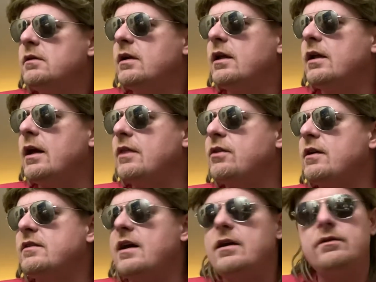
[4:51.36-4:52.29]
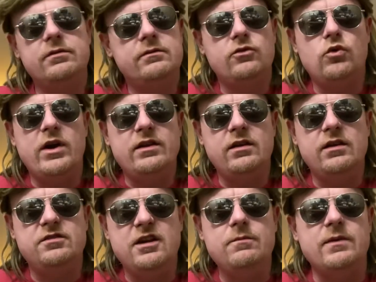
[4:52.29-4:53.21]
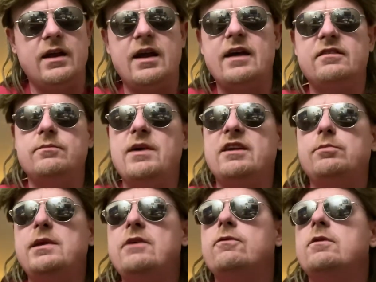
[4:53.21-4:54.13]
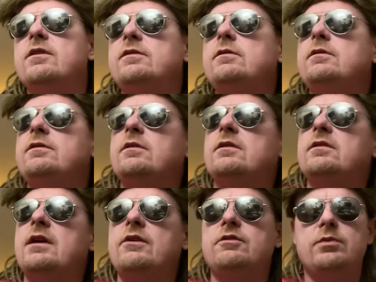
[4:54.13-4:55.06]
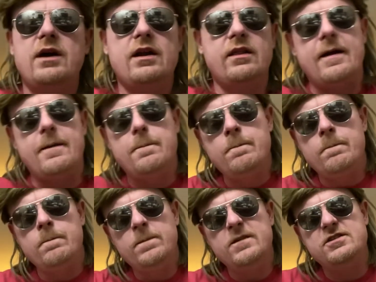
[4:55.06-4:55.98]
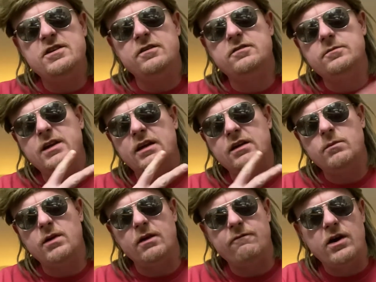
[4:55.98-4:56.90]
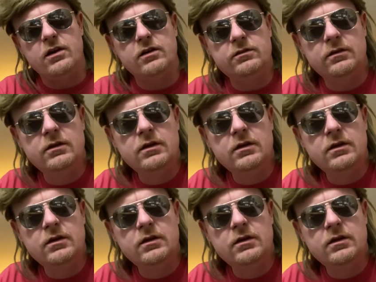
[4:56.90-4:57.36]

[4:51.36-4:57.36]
And I thought that was quite the achievement. I got some XP for it, too. So I was proud of that. Cheers to me, motherfuckers.